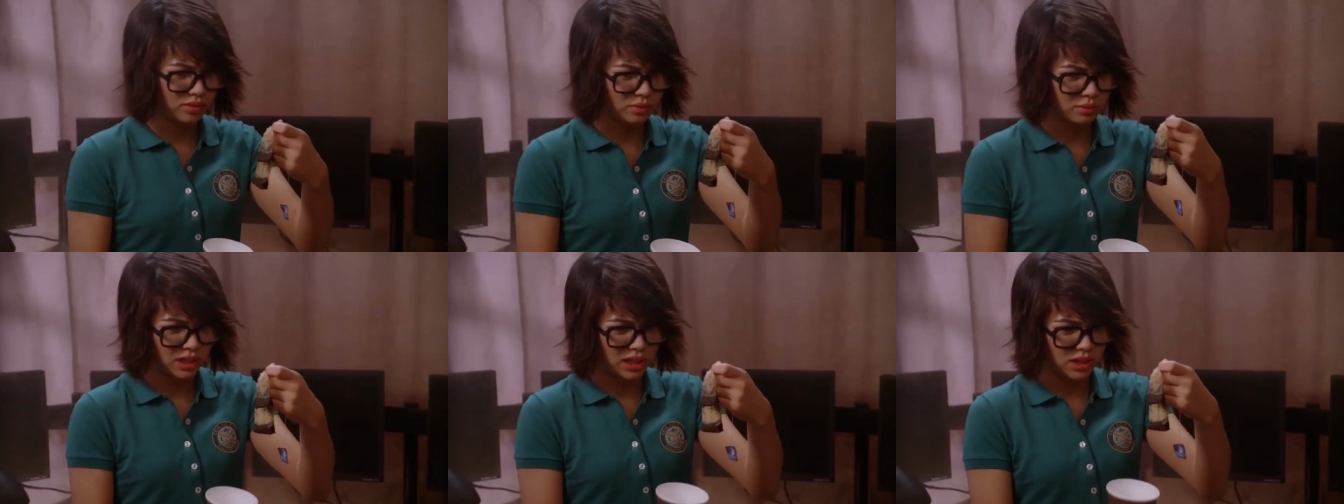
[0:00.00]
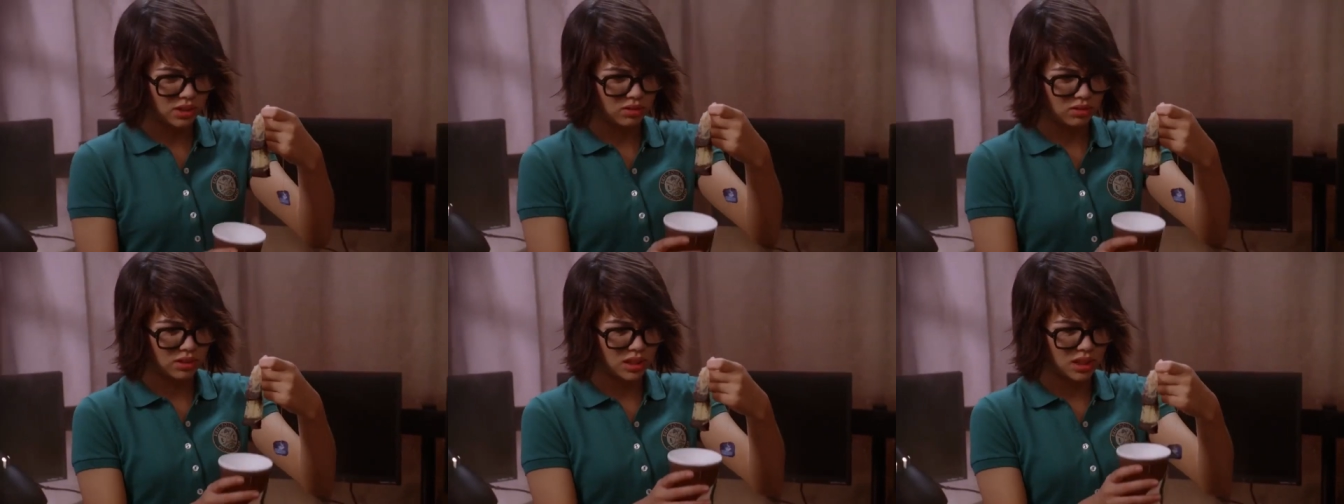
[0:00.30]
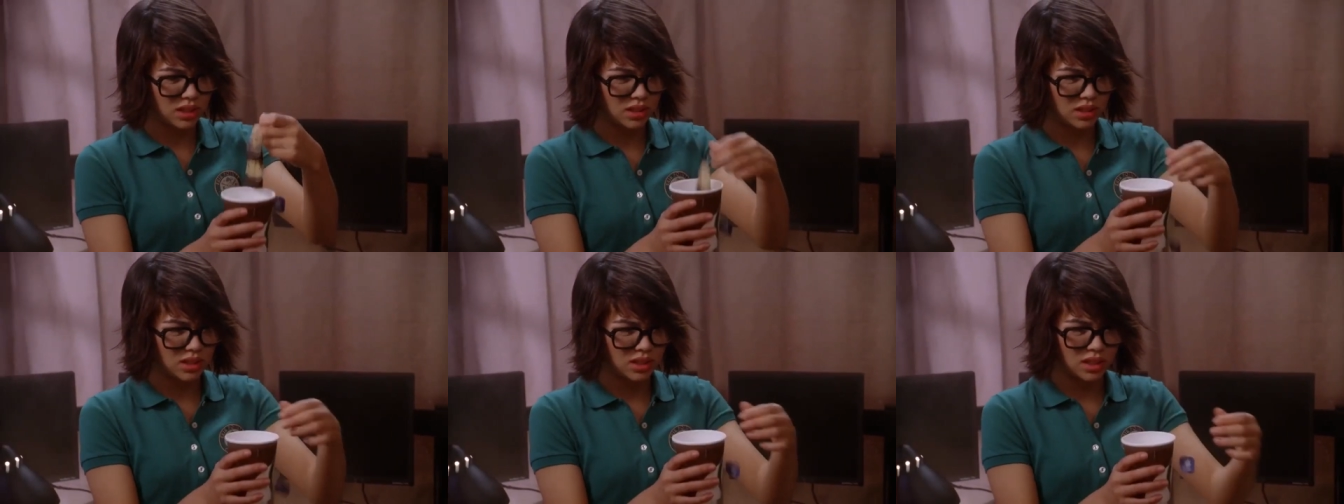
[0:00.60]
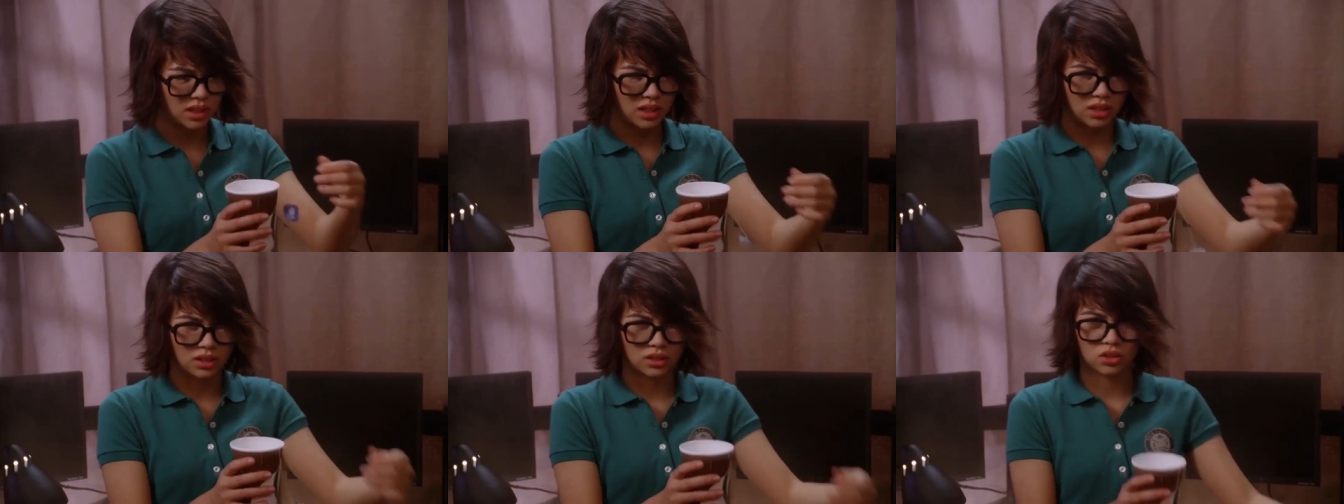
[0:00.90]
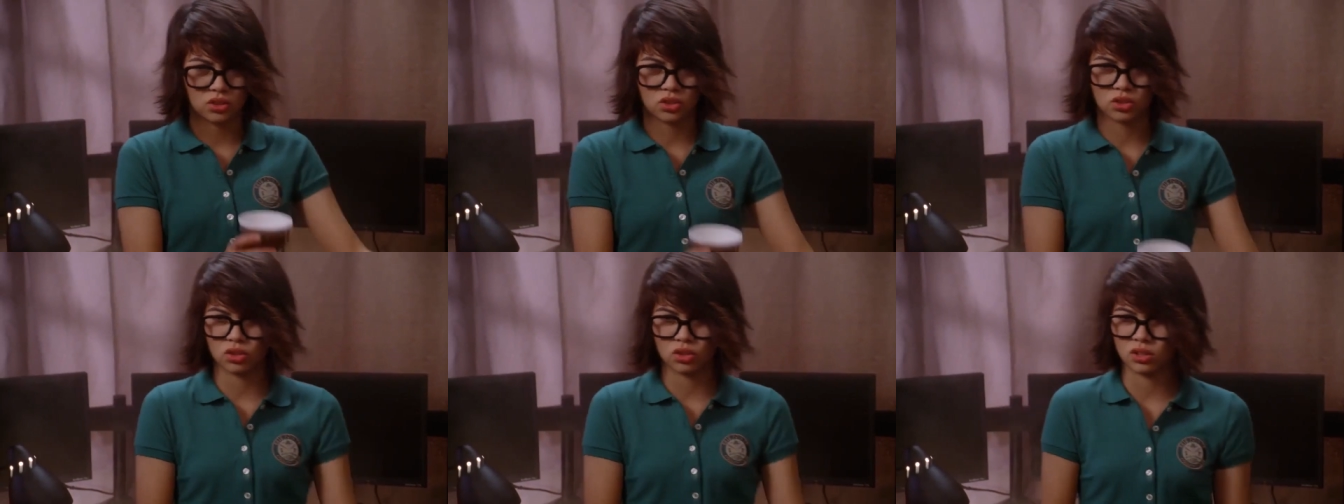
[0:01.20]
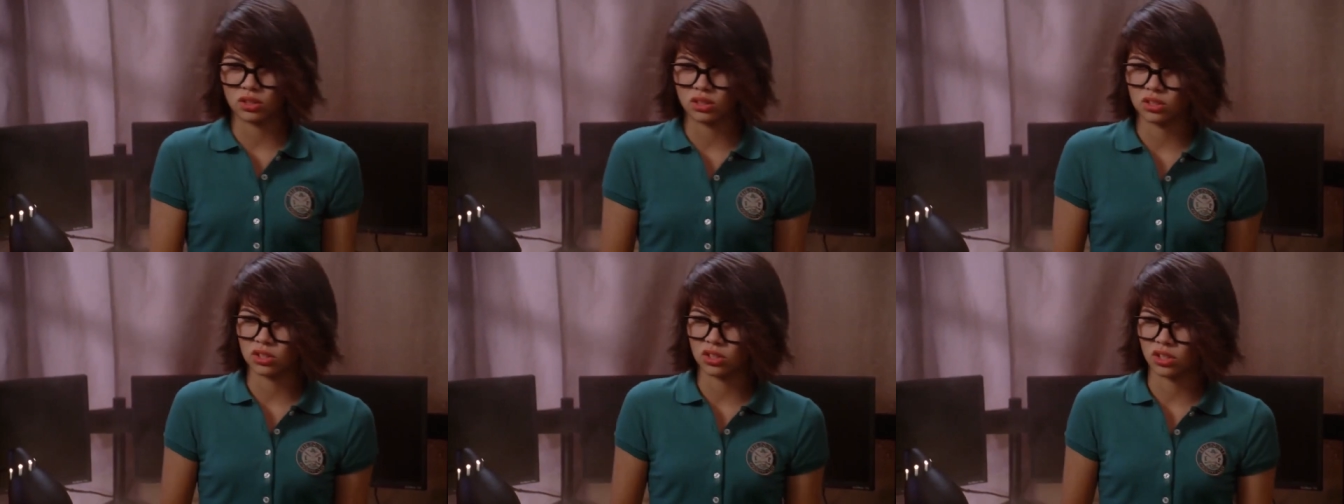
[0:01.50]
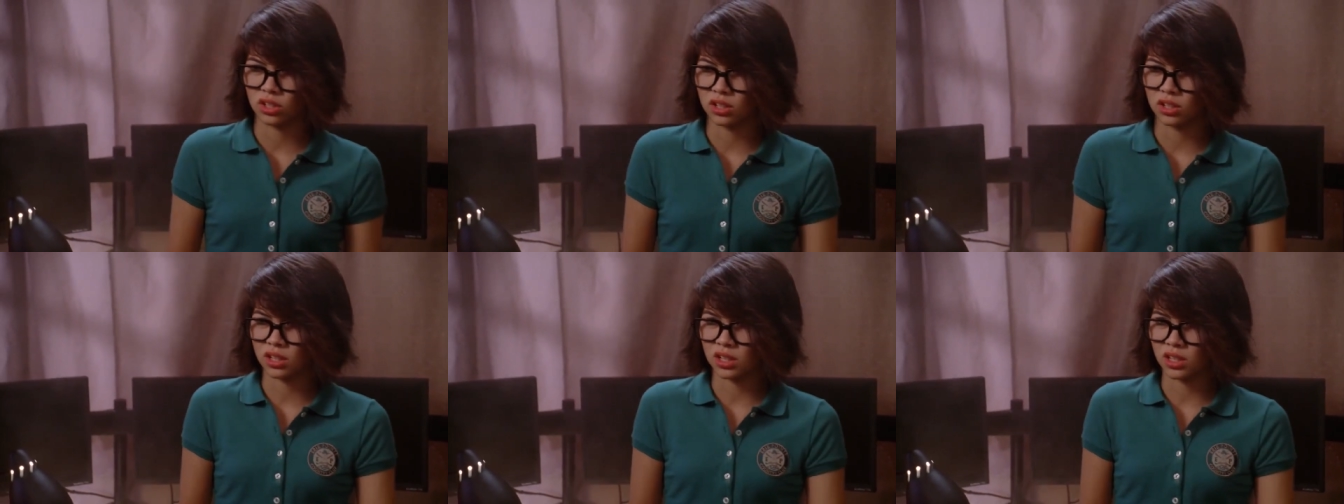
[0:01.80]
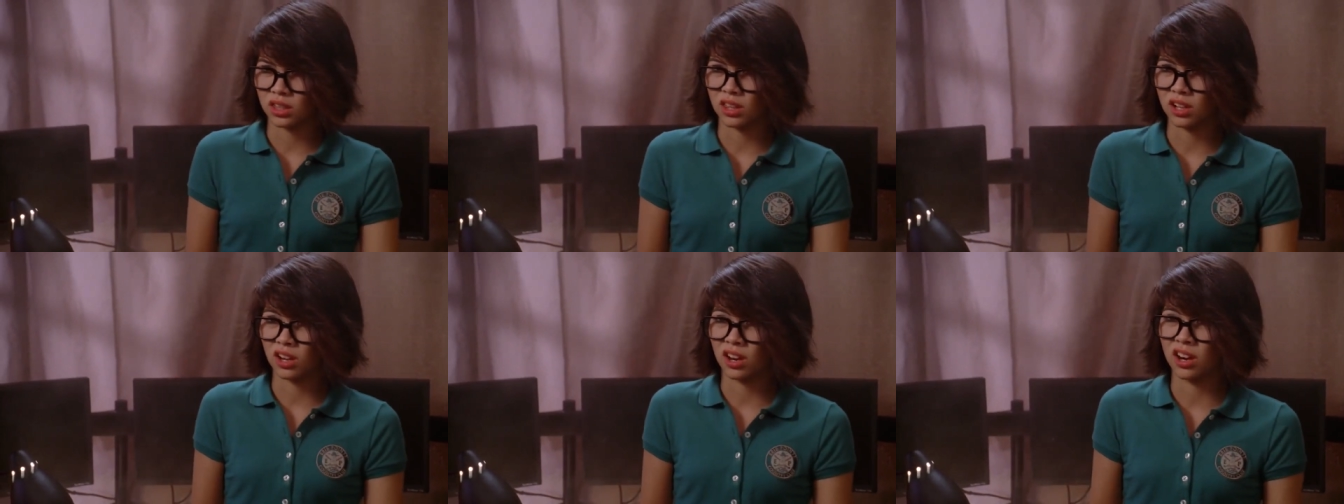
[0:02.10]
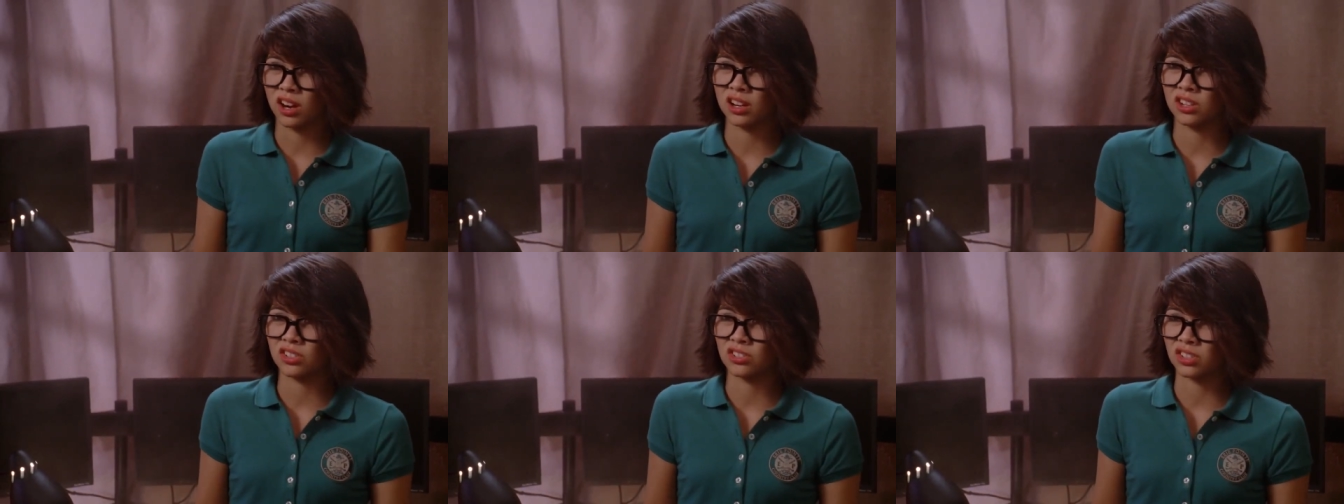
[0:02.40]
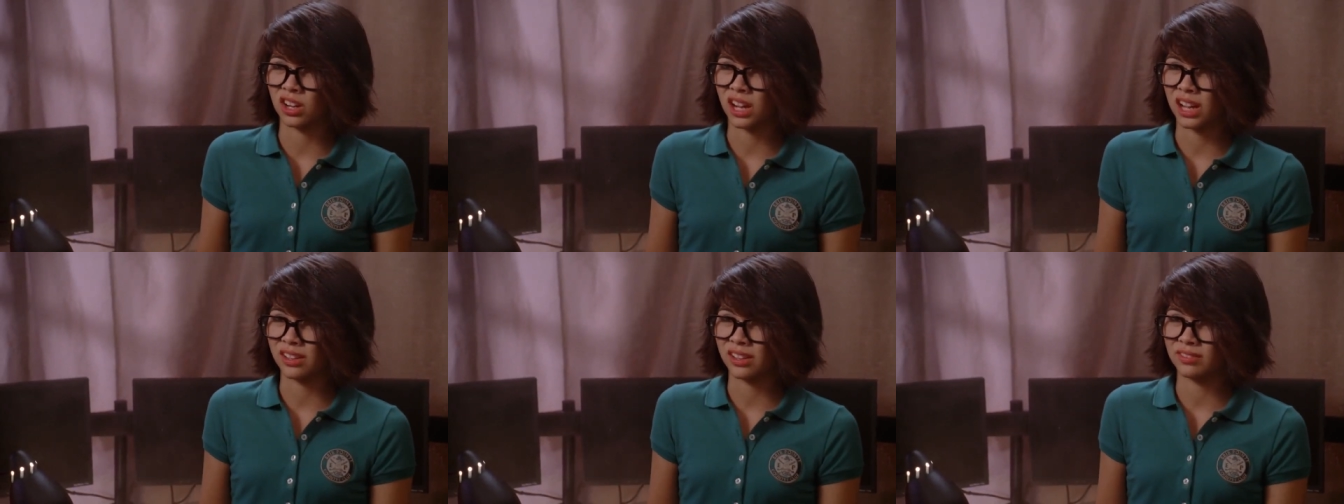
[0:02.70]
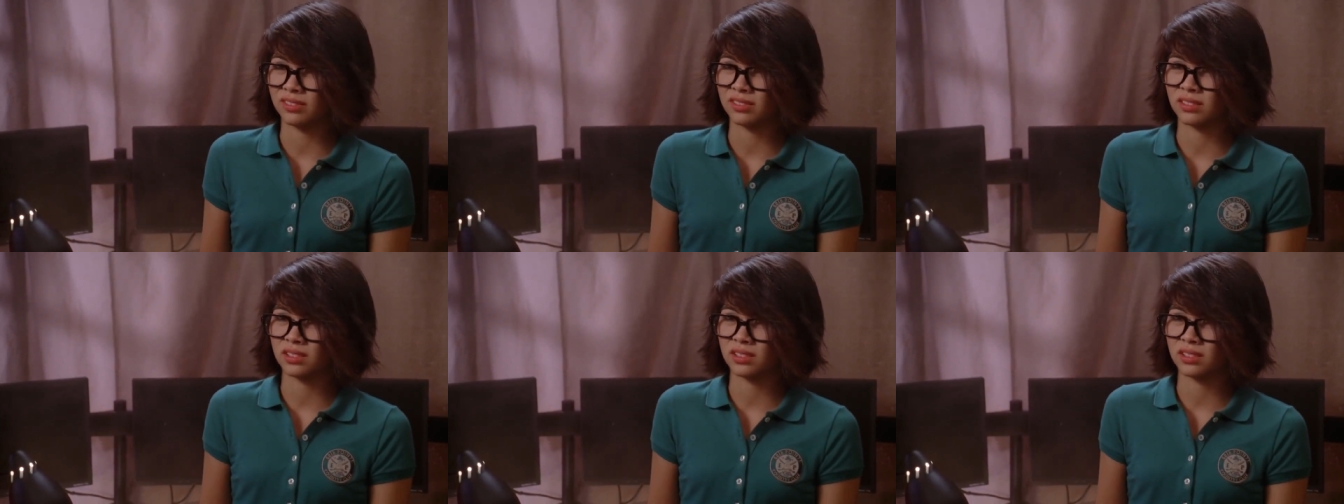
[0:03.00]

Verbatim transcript: Velma spilling her tea on it. Well, there's no way that she did it on